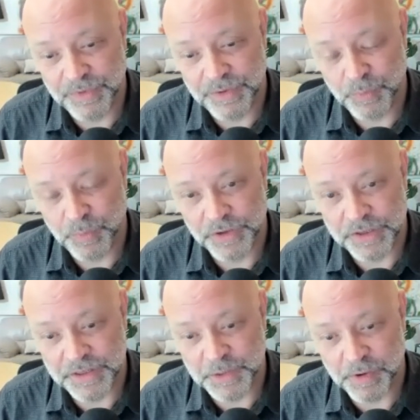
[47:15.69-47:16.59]
the
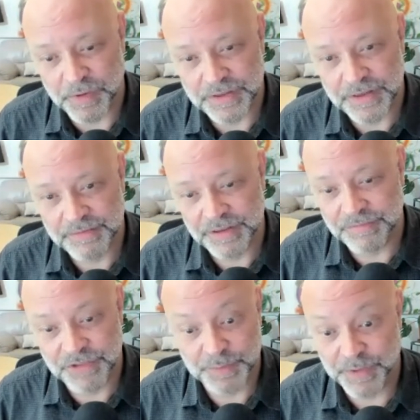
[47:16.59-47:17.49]
oneness experience
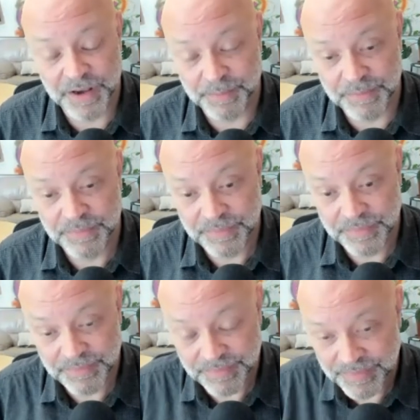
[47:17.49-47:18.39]
can just become
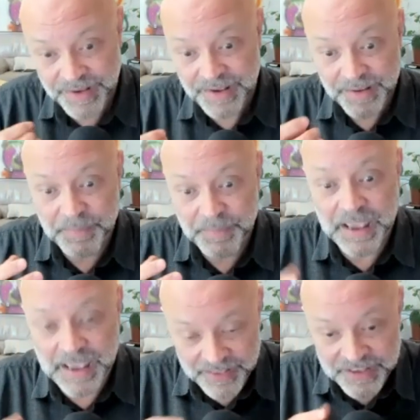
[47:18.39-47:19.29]
be,
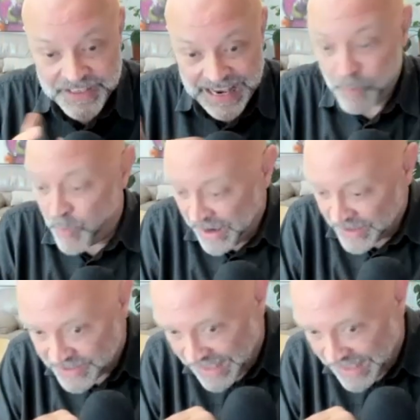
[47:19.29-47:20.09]
in the same way as